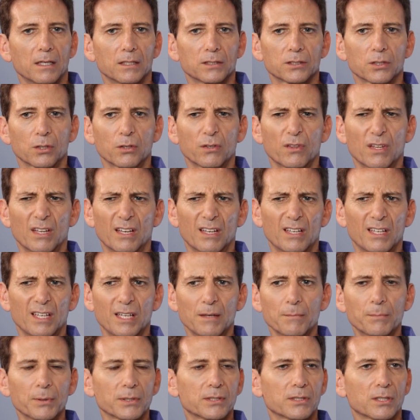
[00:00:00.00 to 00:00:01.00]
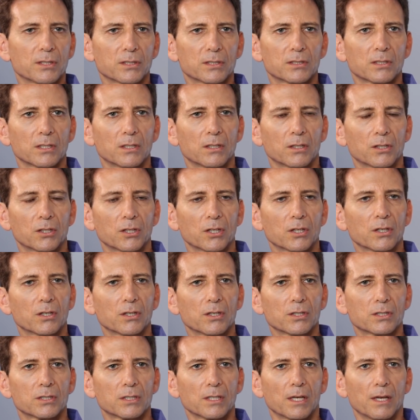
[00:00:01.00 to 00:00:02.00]
So impotence
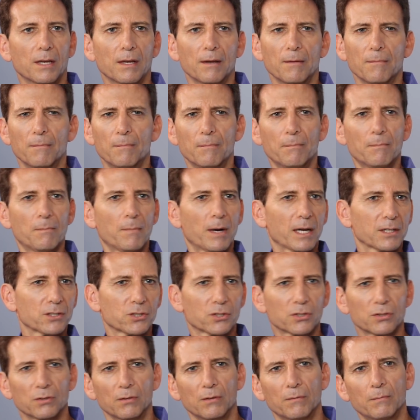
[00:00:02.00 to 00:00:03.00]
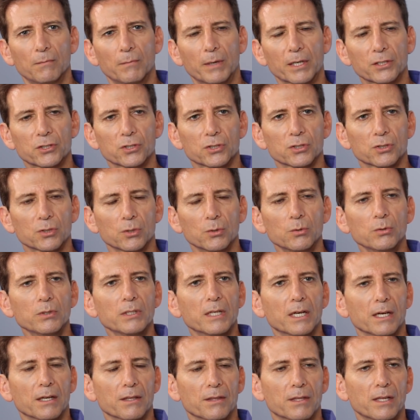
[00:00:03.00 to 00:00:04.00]
occurs much
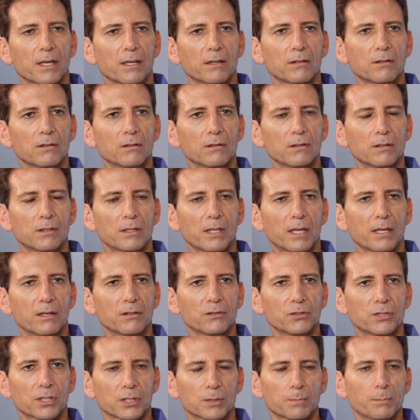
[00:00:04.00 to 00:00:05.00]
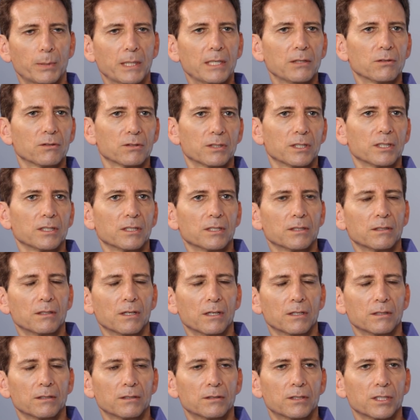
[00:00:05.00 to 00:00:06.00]
sooner than just penile
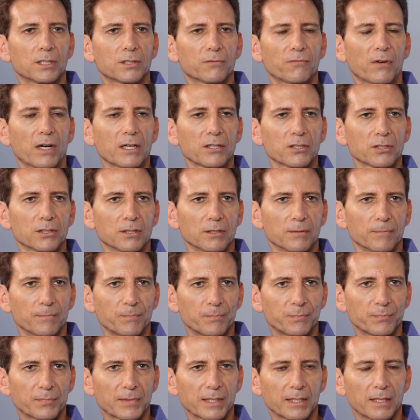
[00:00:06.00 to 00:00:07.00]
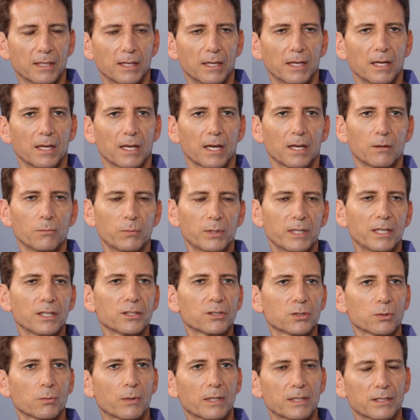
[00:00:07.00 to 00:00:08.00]
dysfunction. And we
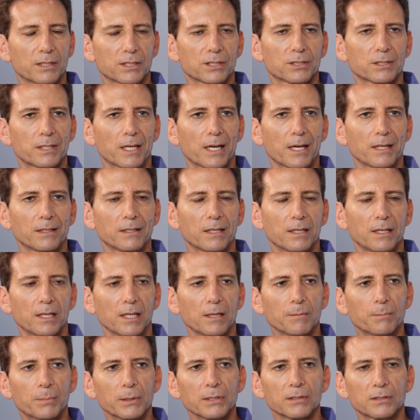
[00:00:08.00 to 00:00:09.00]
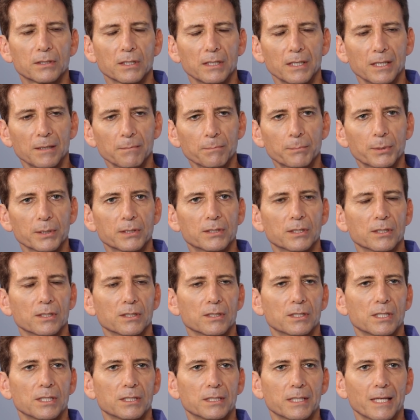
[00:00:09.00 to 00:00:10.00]
need to understand that
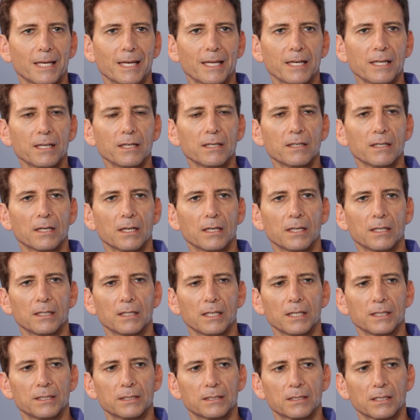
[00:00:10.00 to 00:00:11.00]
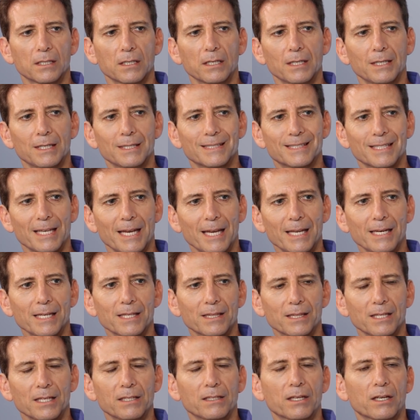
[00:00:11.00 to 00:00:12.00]
impotence is
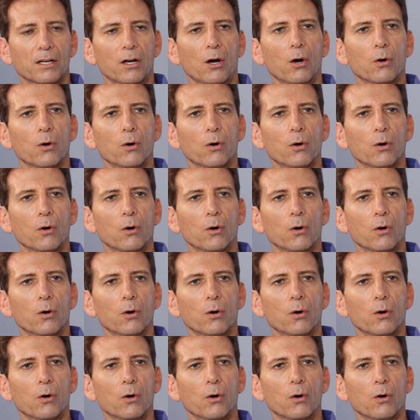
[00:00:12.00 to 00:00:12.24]
anything that